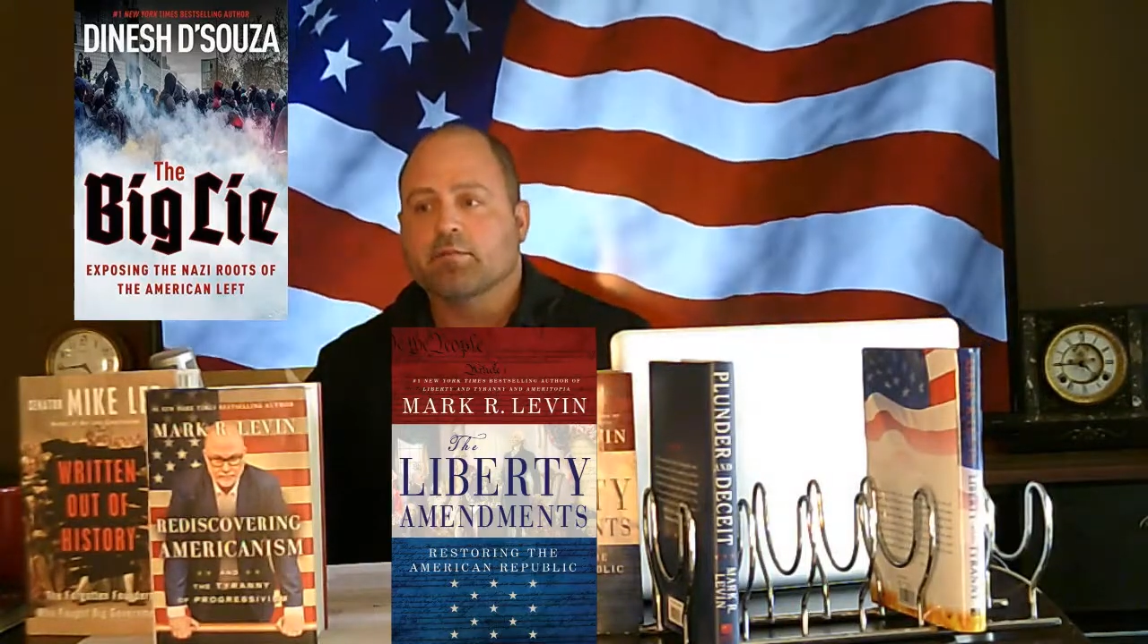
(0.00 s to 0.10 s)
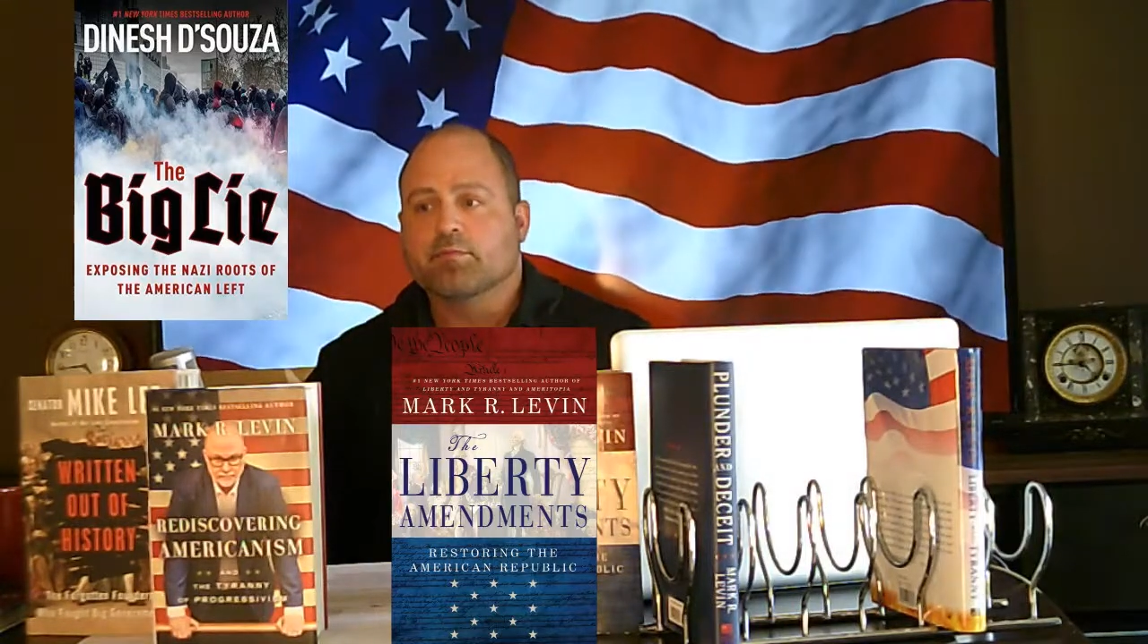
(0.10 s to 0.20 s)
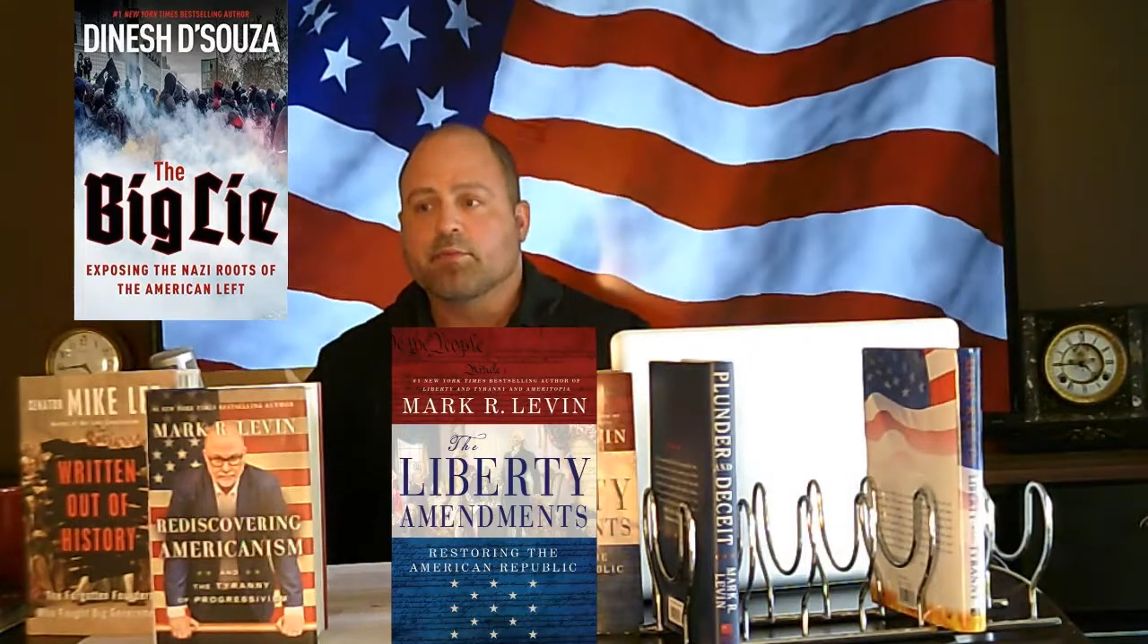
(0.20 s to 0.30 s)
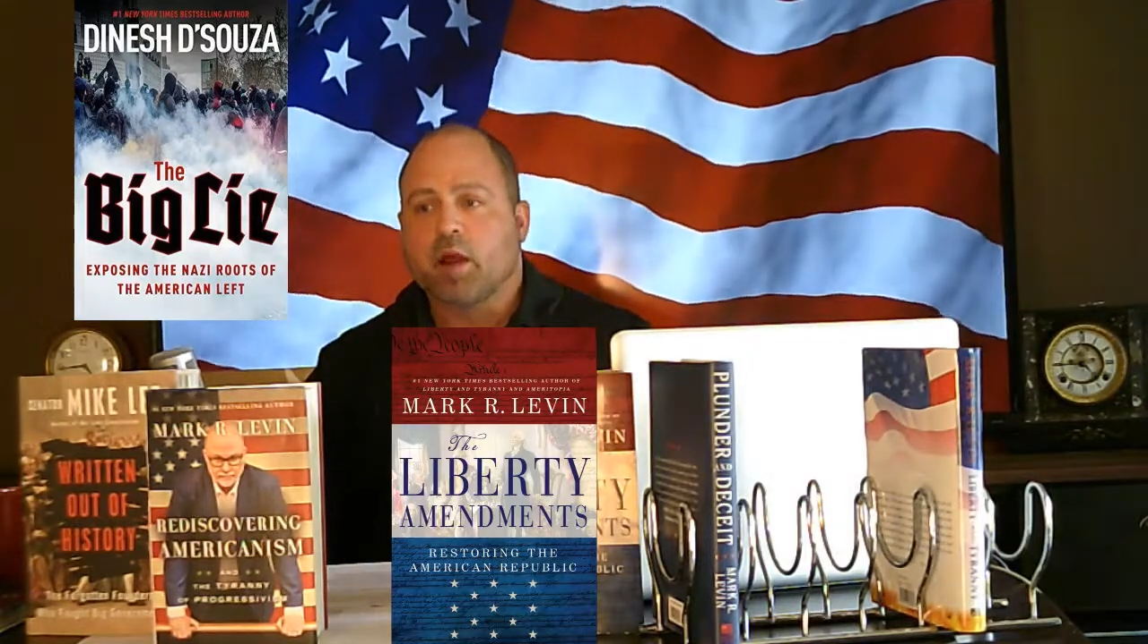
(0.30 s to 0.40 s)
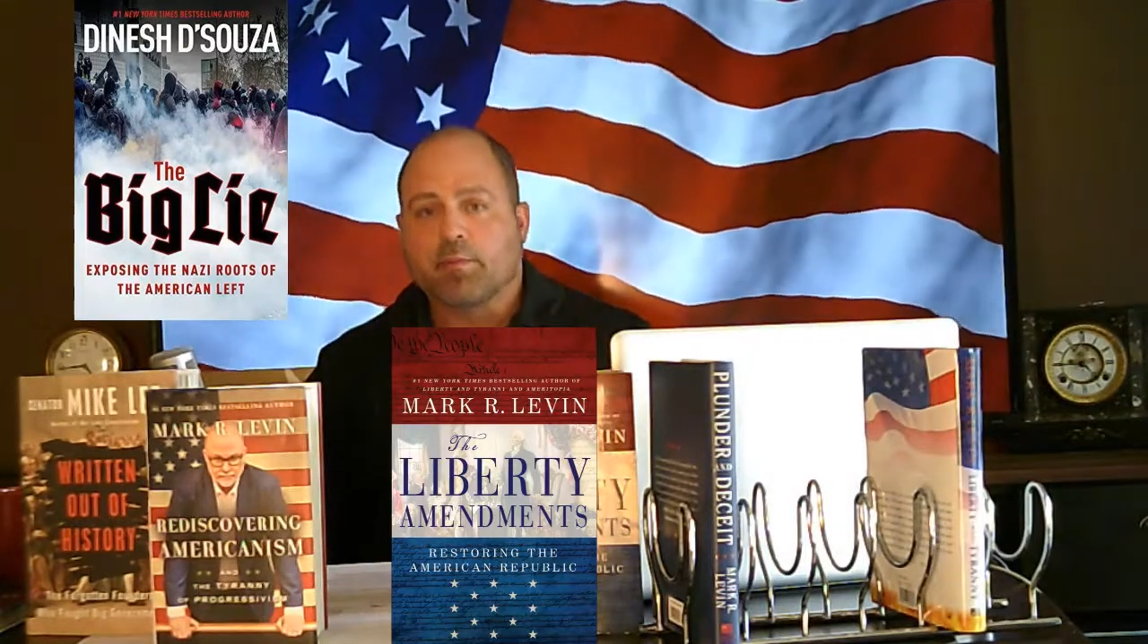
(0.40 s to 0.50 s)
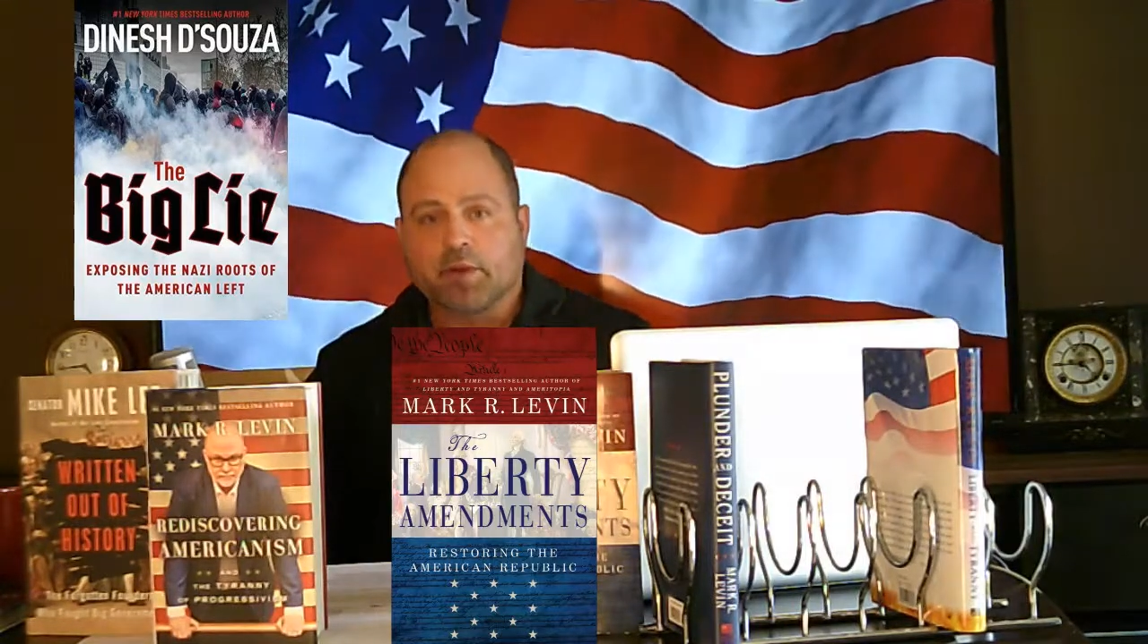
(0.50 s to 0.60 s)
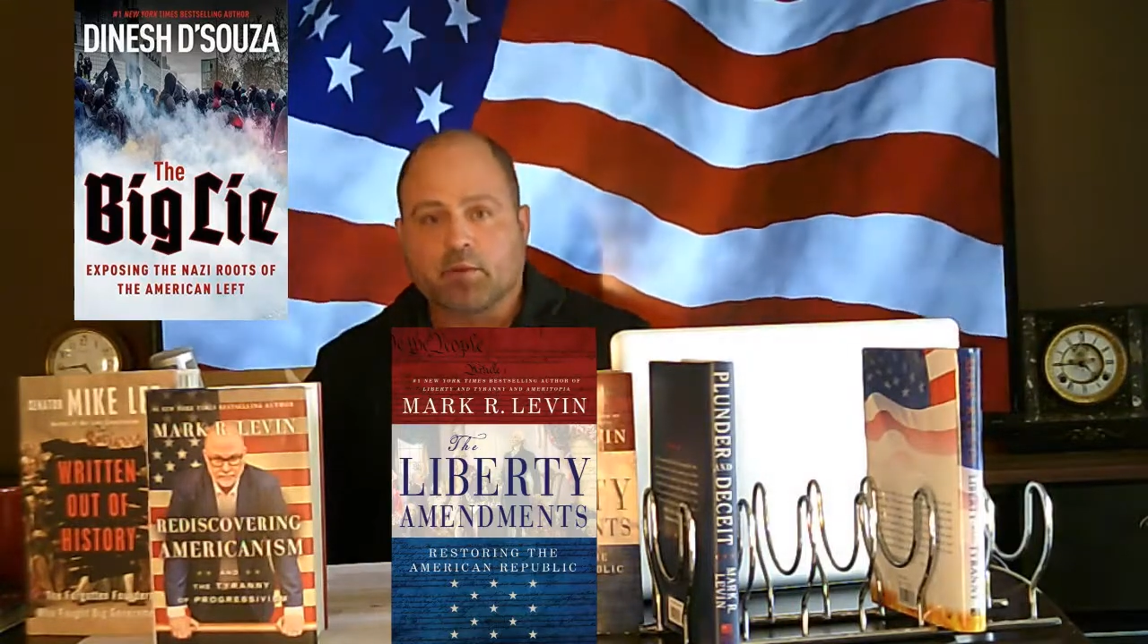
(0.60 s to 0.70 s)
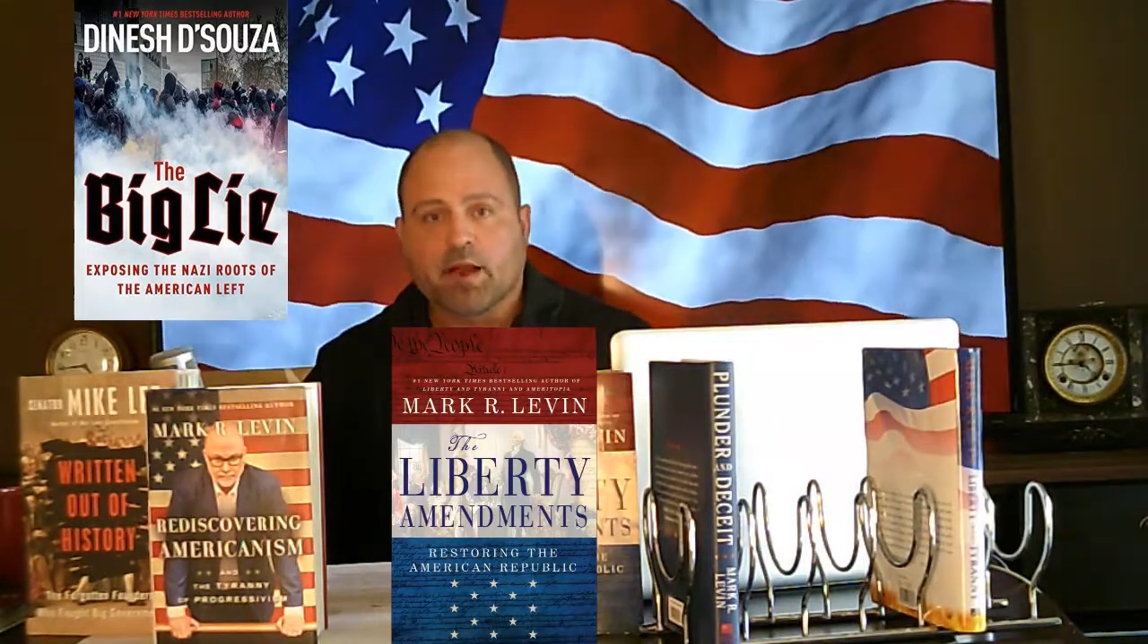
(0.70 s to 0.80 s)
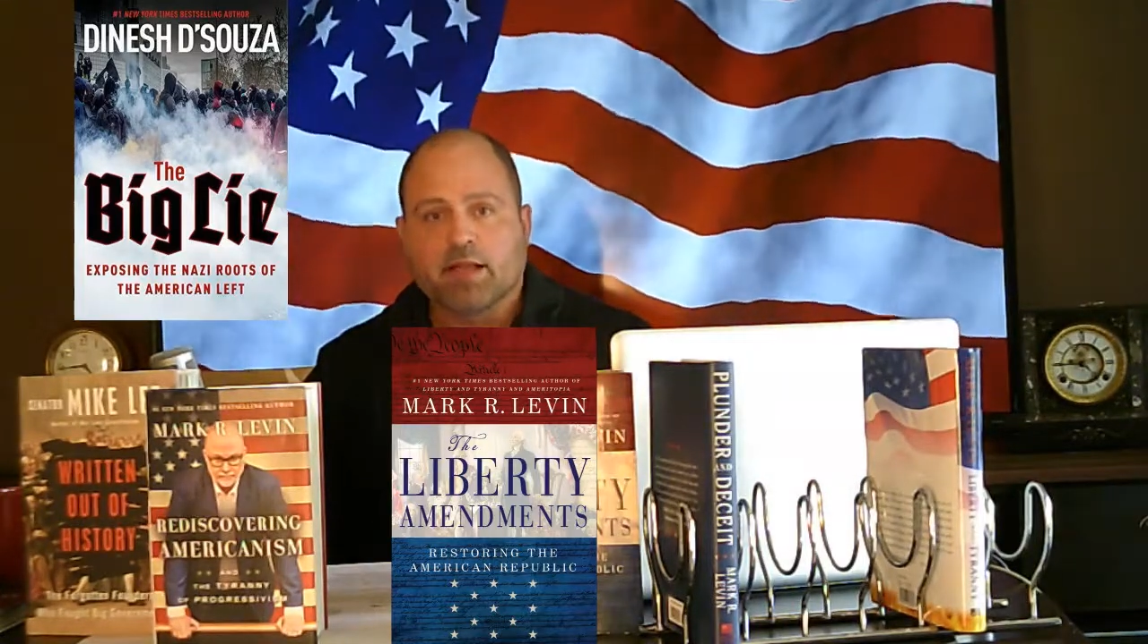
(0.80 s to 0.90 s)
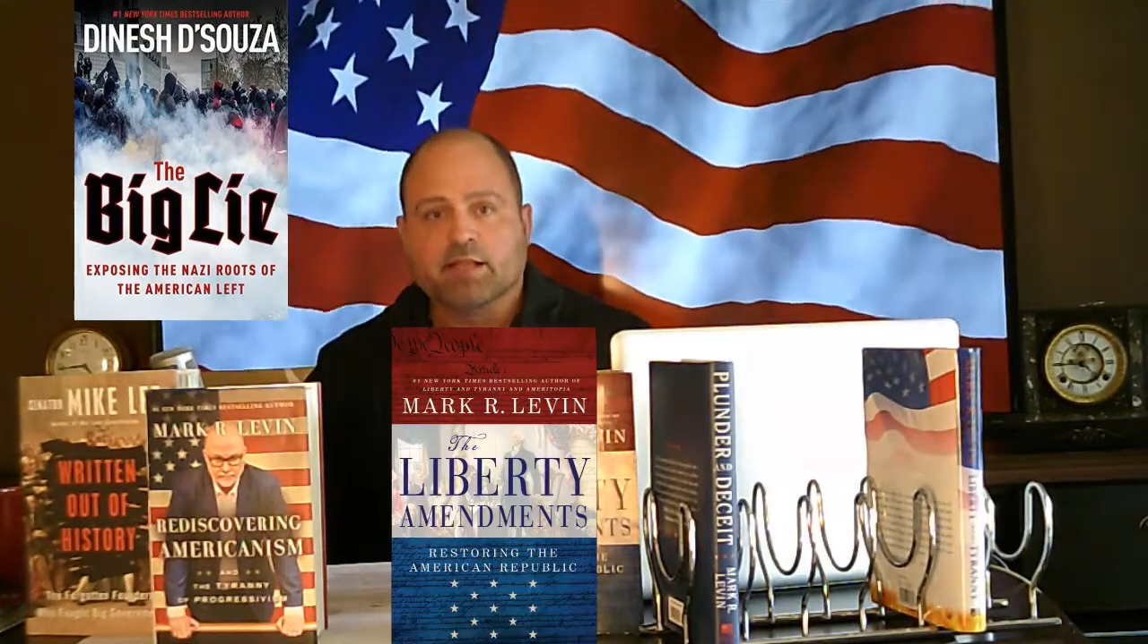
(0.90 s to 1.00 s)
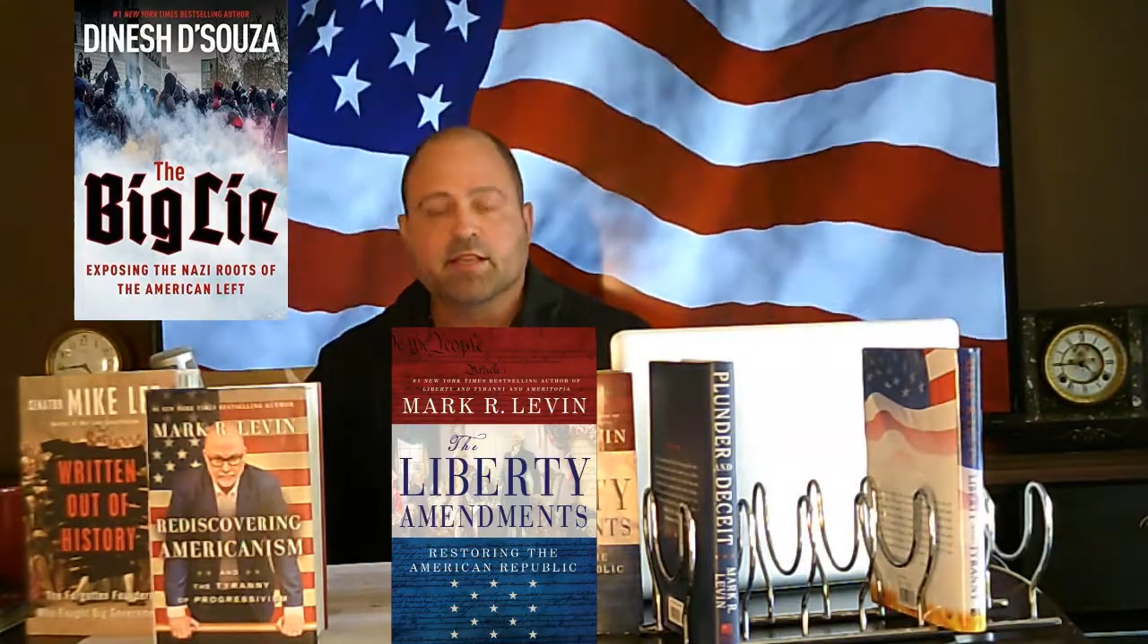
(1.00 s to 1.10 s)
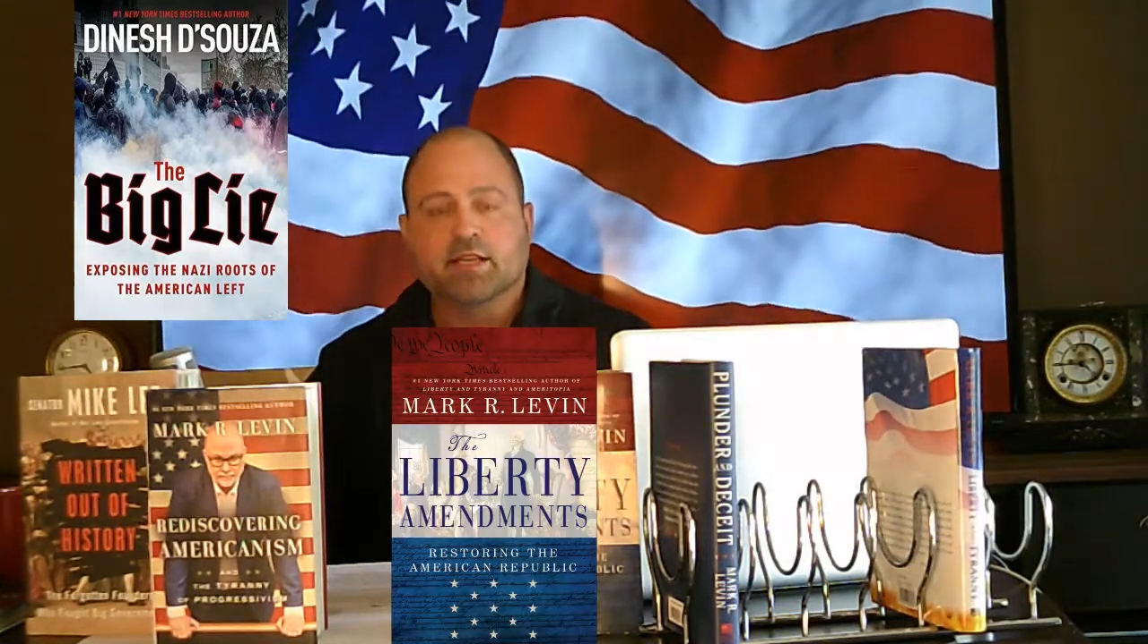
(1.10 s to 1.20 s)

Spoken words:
property rights,